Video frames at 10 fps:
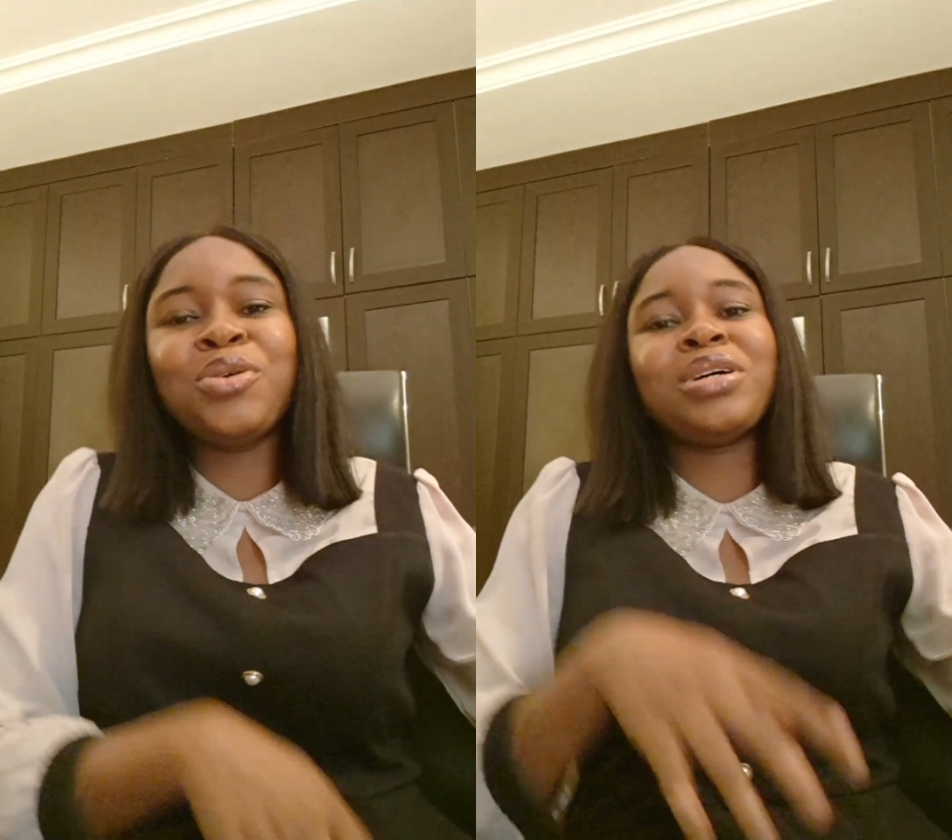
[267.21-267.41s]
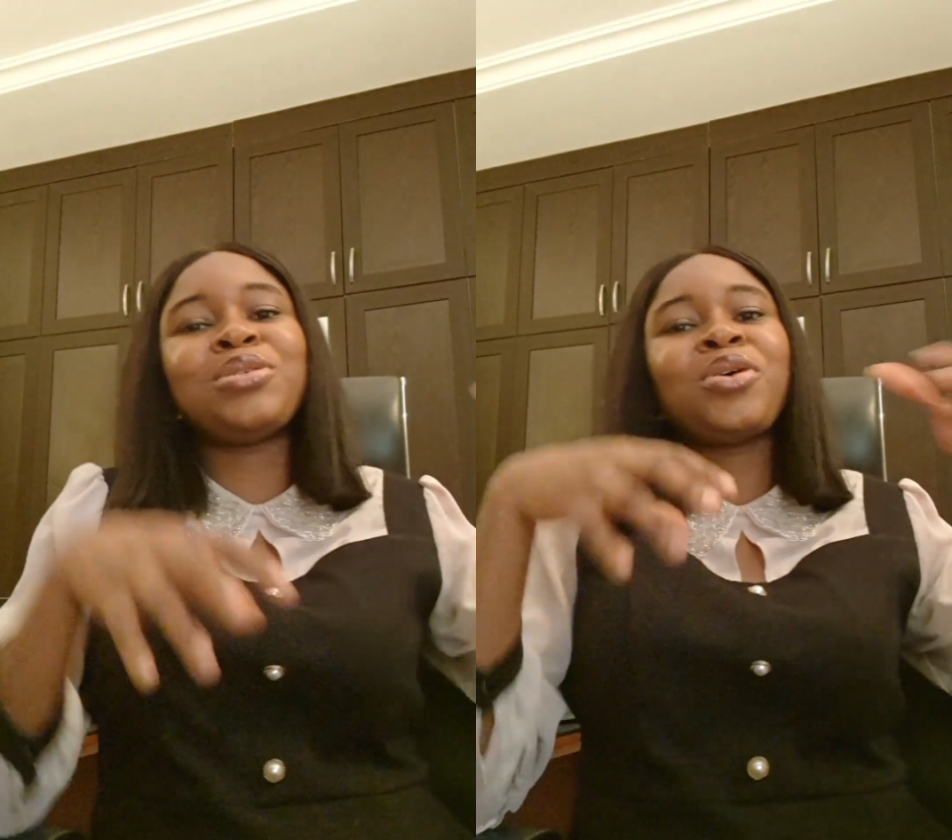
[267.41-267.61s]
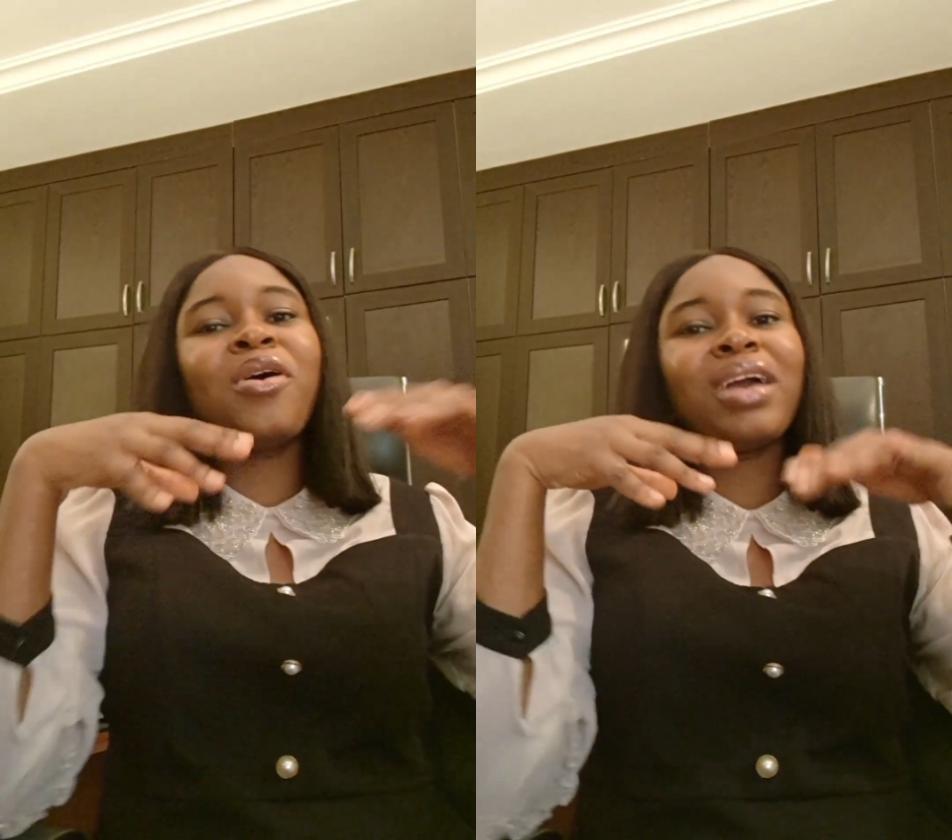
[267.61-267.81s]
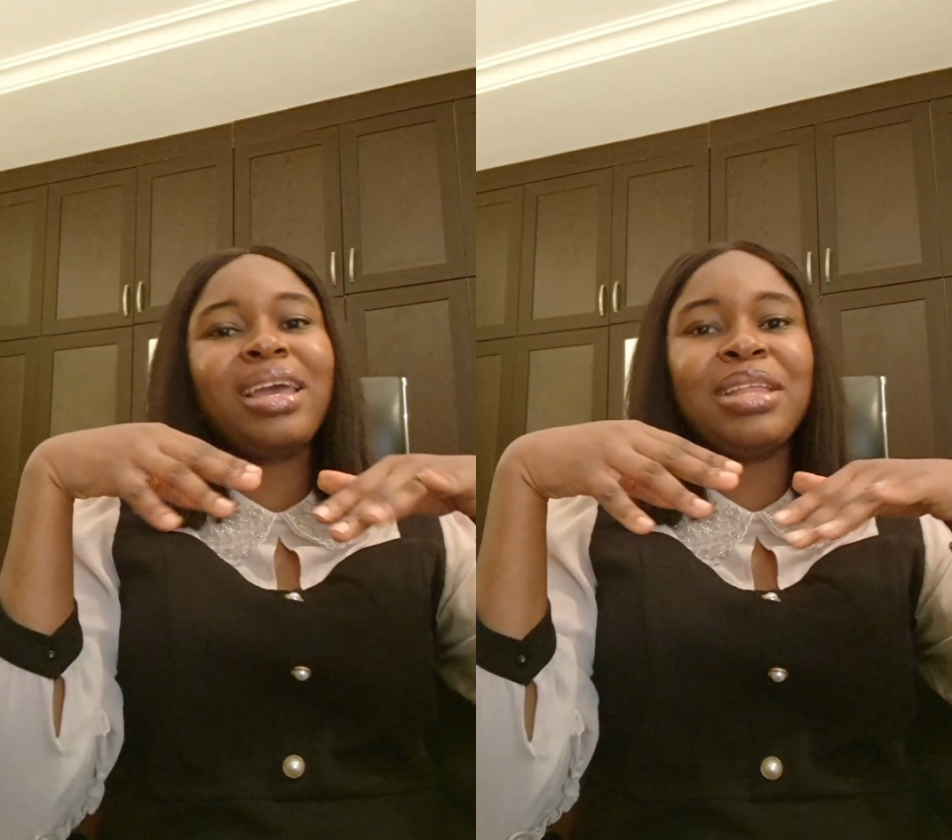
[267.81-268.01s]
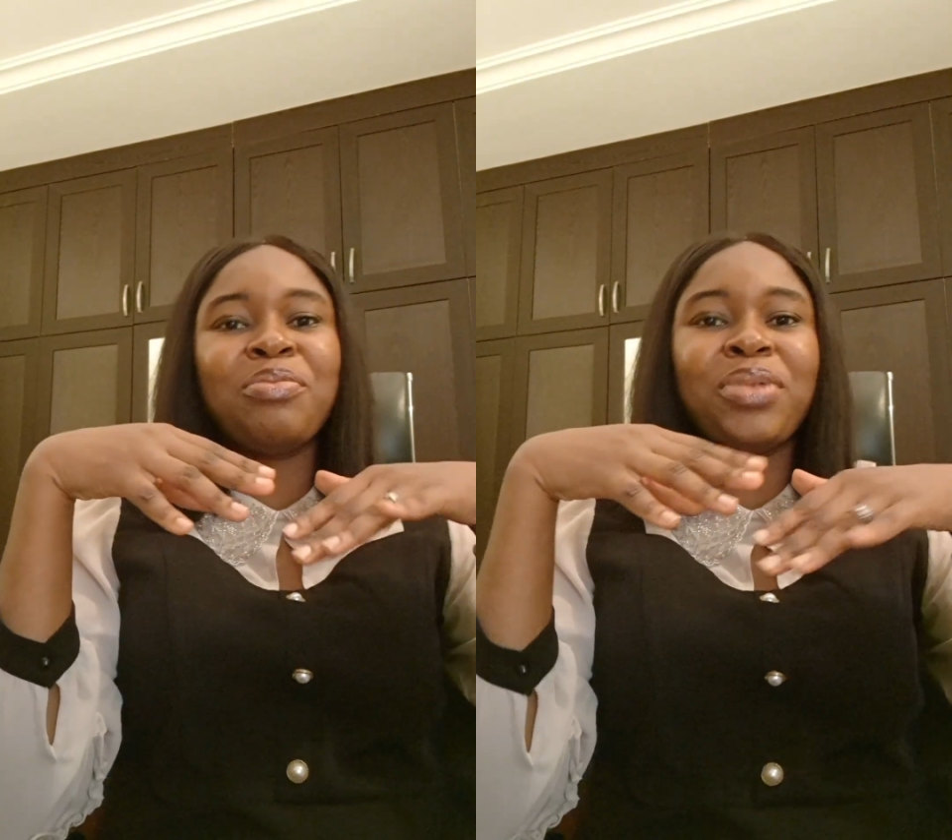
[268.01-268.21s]
you are
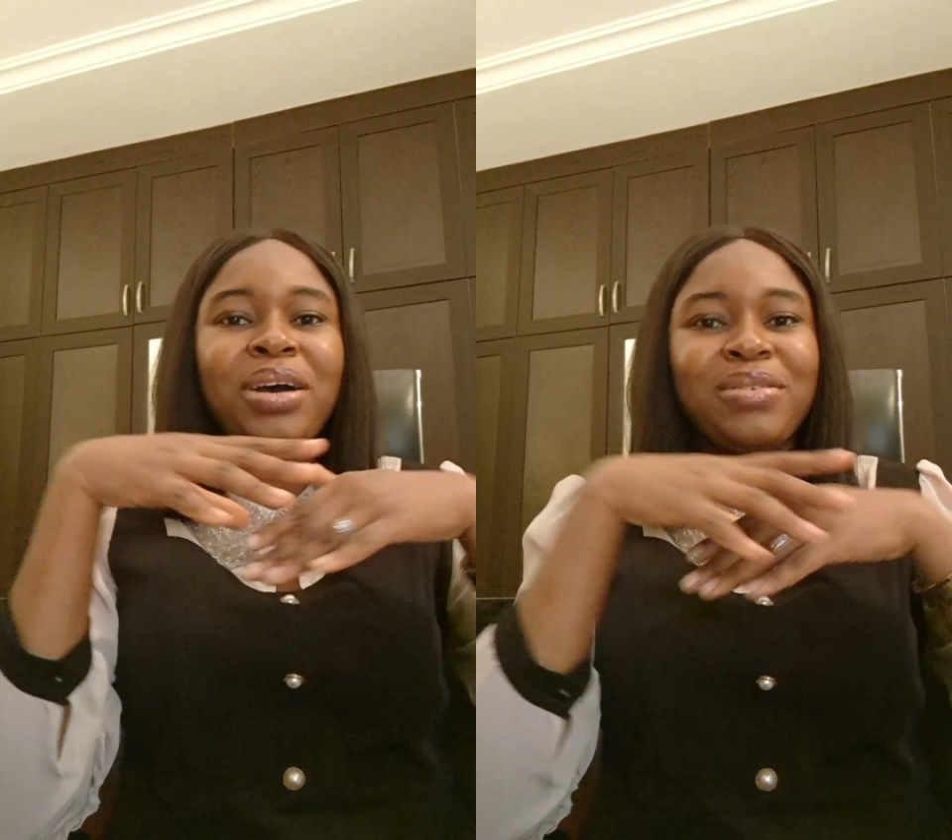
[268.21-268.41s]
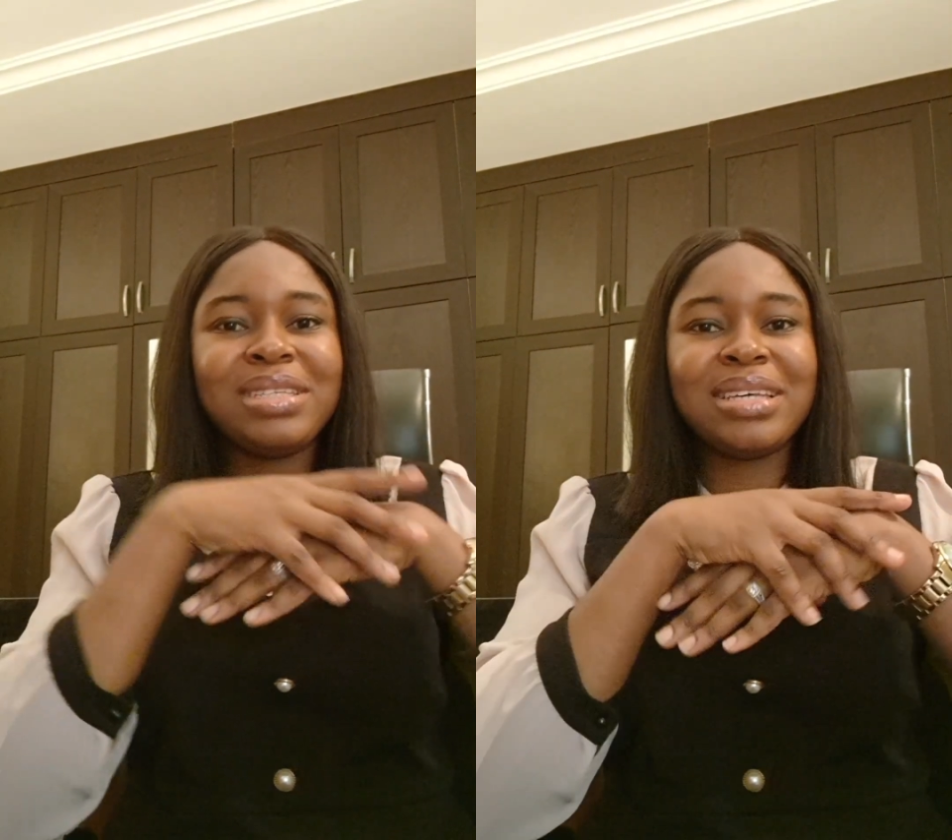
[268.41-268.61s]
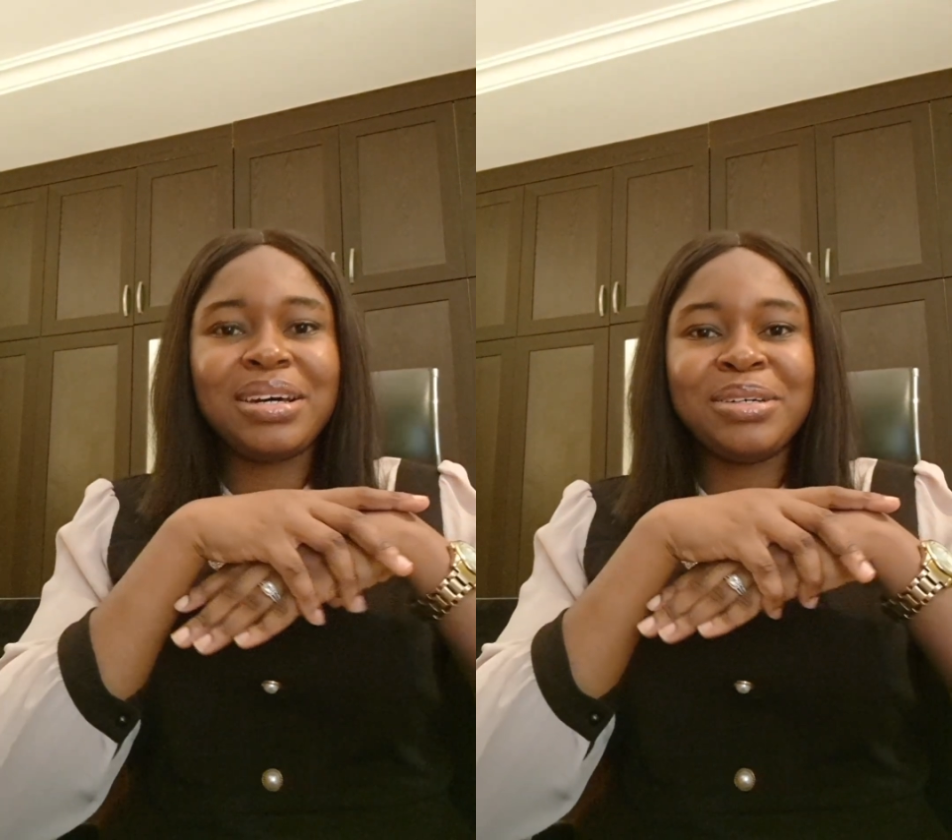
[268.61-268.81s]
talking about